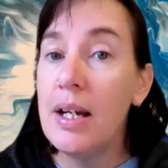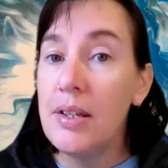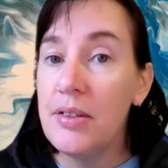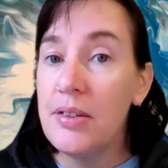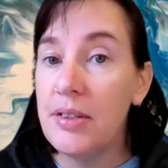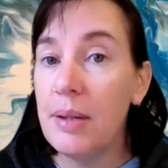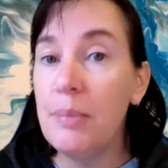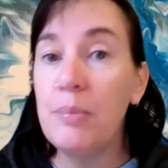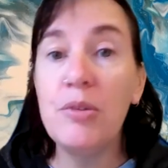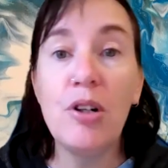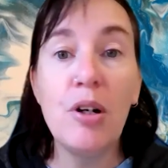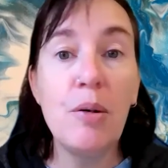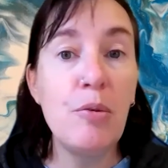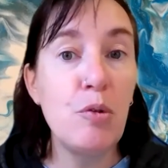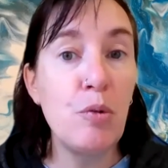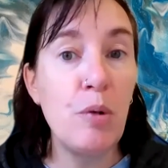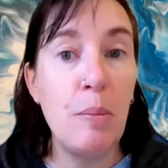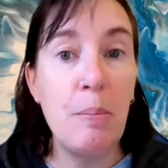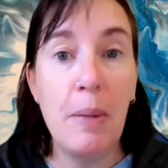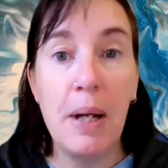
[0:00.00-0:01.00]

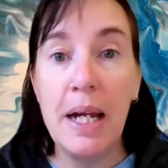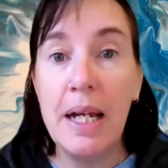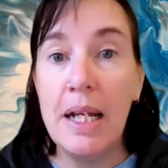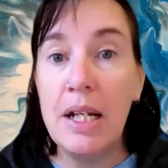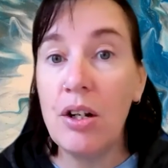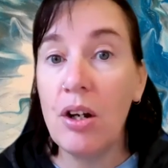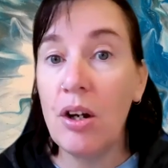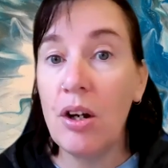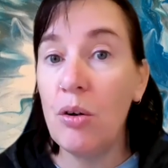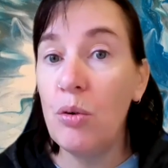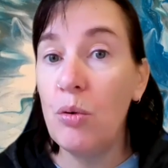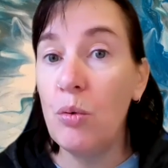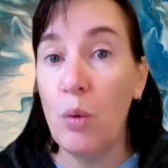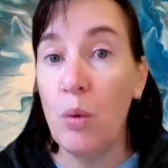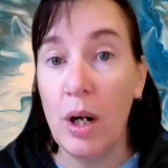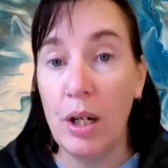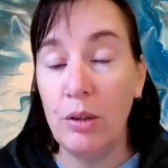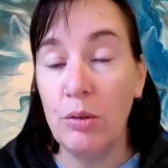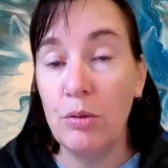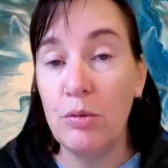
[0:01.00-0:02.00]
Sometimes we may know
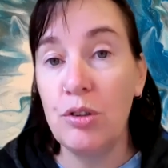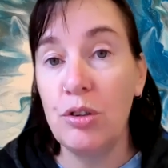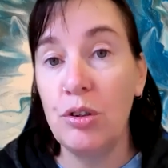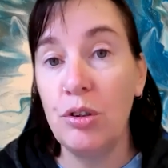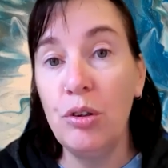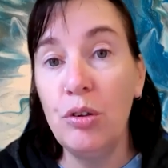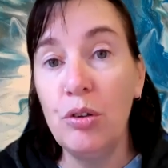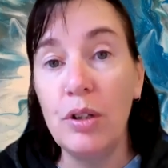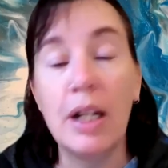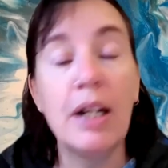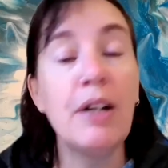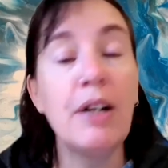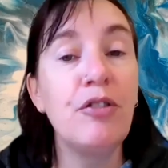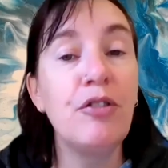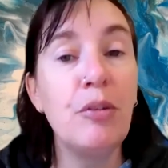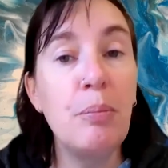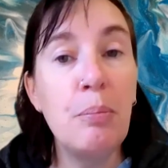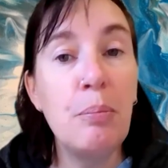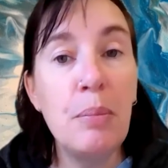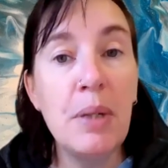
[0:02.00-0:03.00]
one or two. Now,
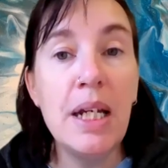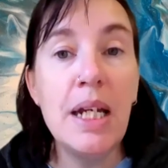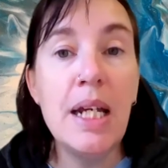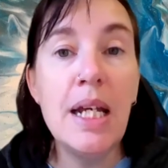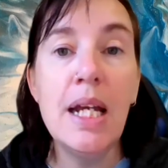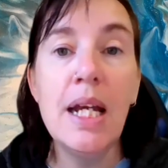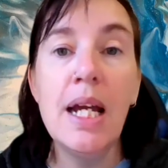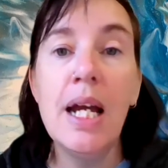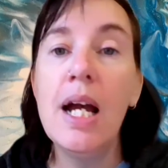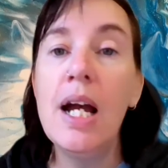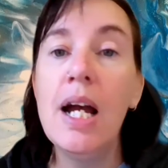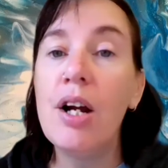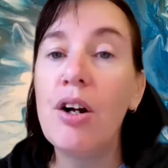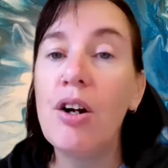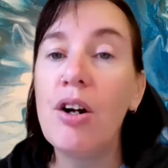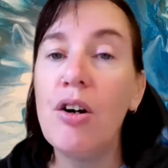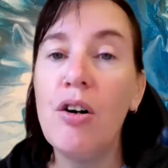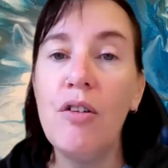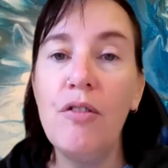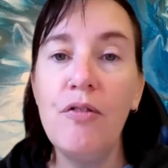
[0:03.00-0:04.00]
for me,
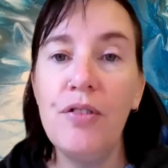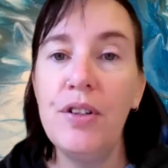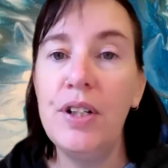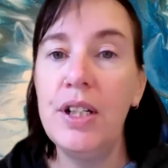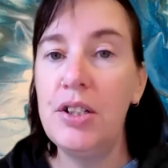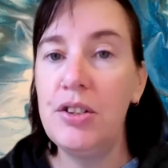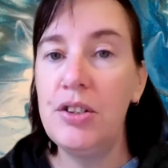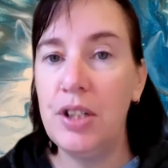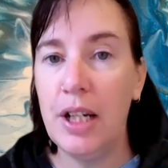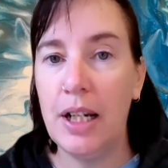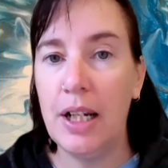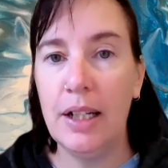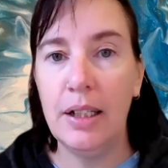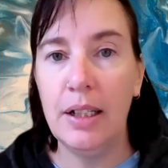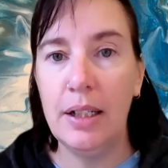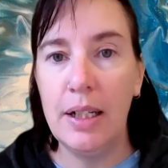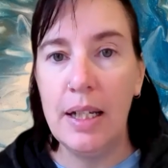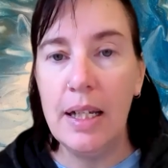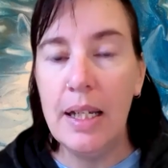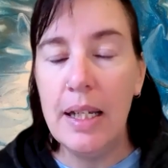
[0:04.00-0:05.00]

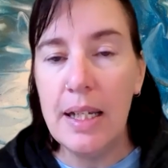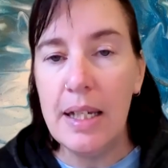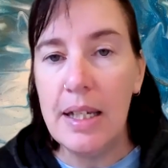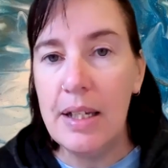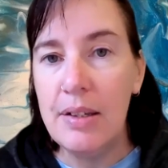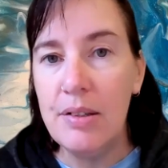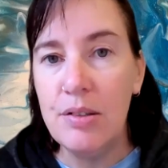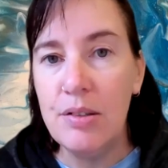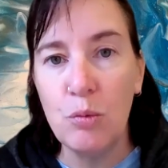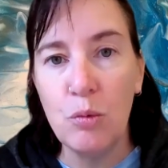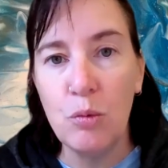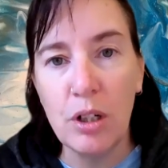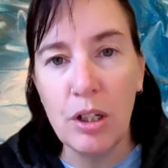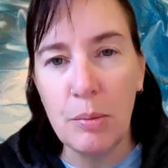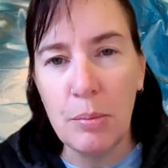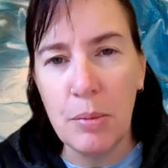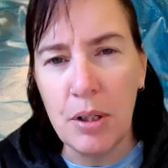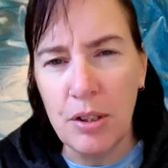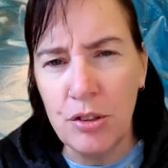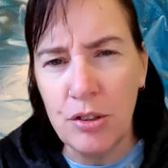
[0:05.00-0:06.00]
confidentiality is one of
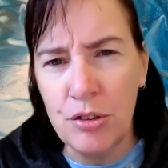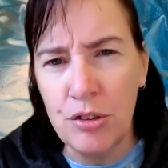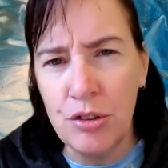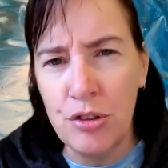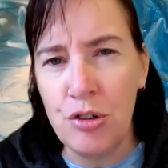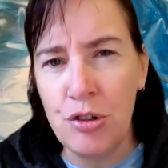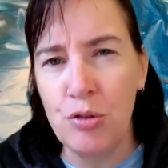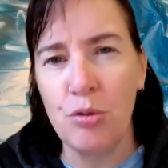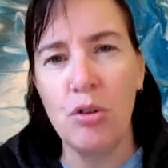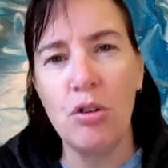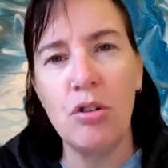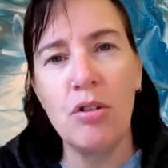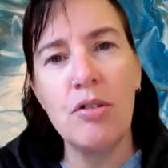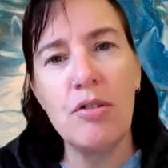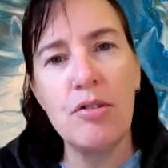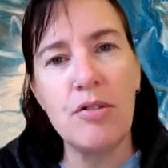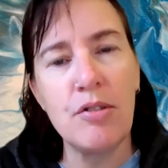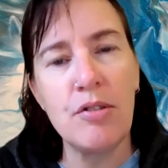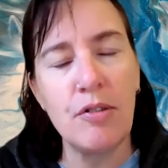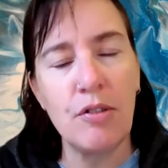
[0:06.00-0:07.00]
my
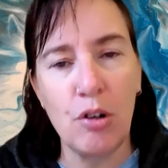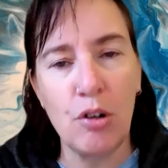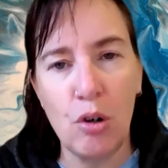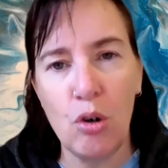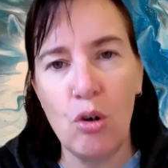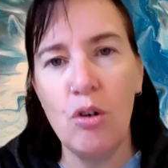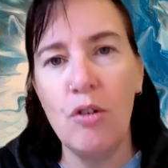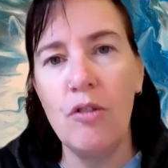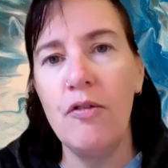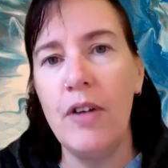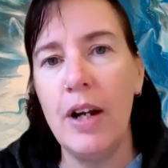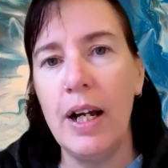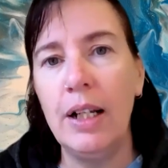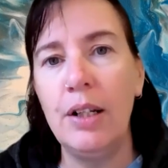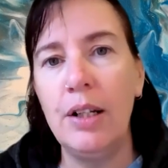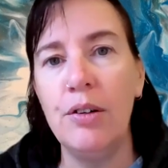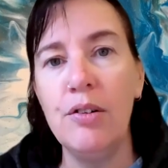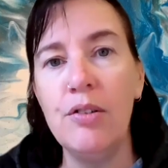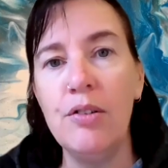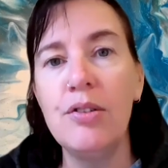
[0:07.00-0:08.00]
strongest core
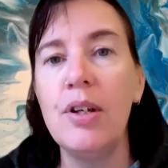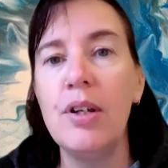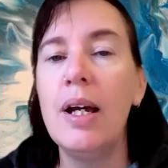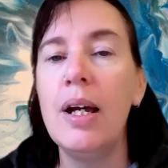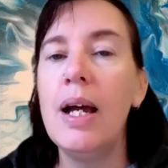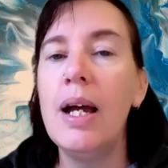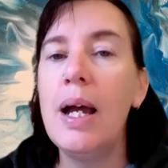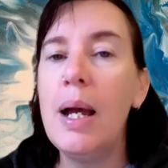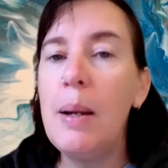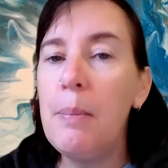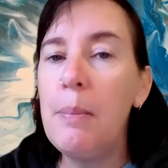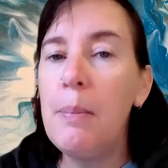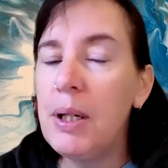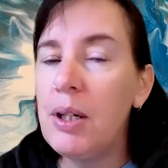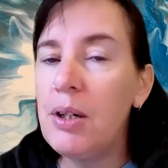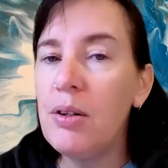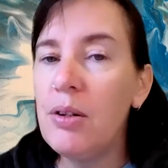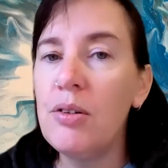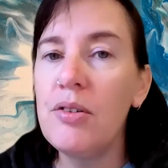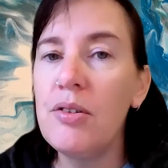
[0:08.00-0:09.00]
values,
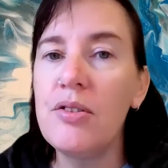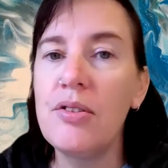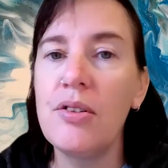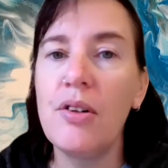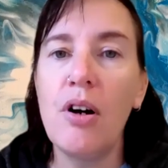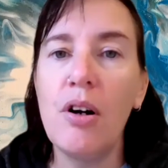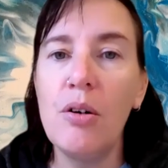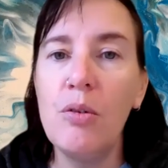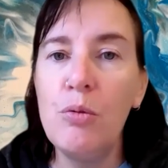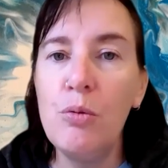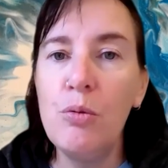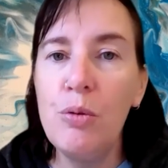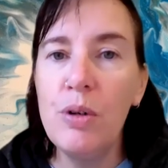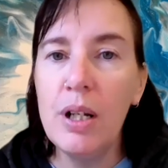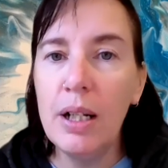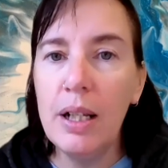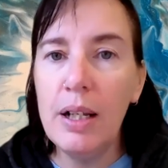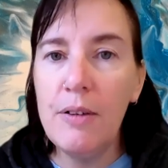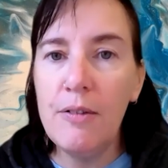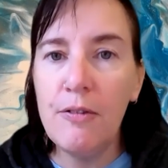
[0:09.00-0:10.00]
because I
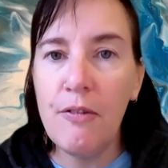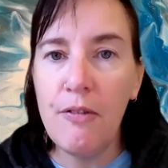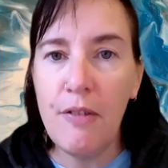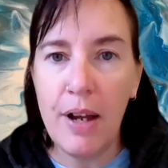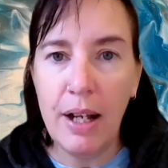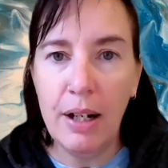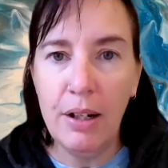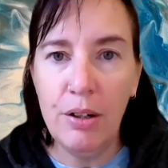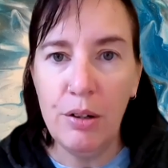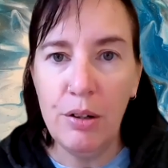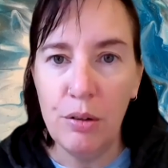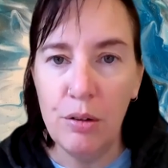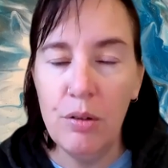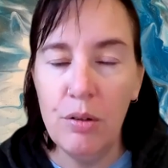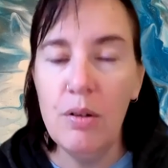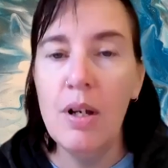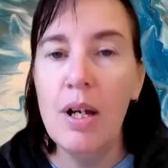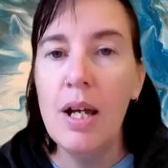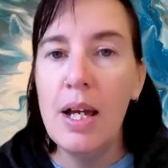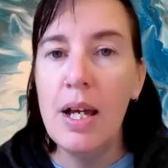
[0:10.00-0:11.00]
really
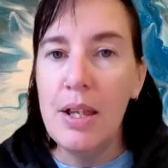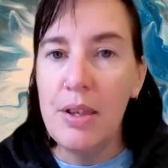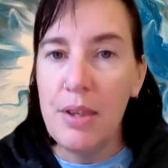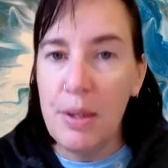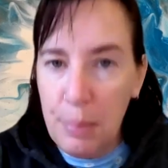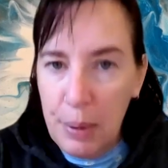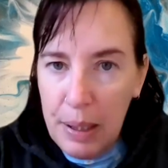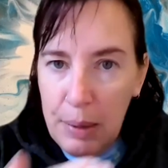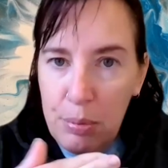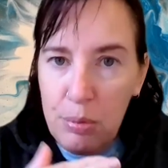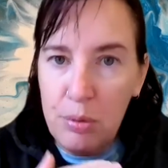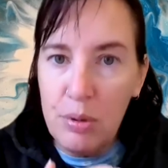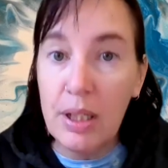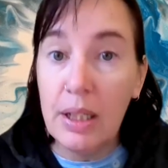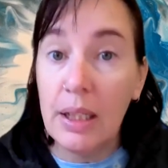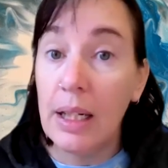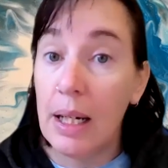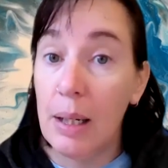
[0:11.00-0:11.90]
value the people that